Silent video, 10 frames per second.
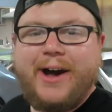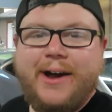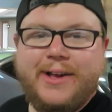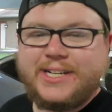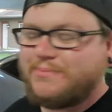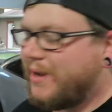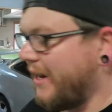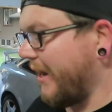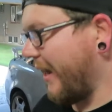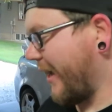know how to
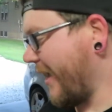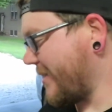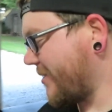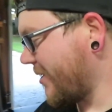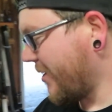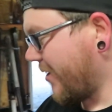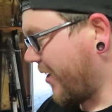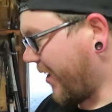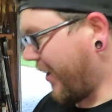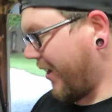explain it, I guess.
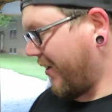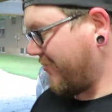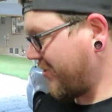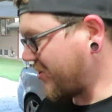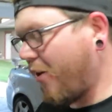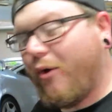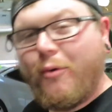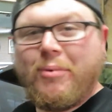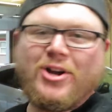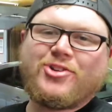There's a
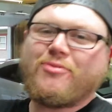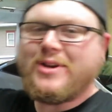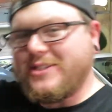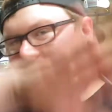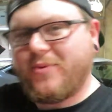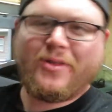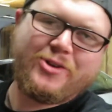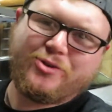whole bunch of reasons why the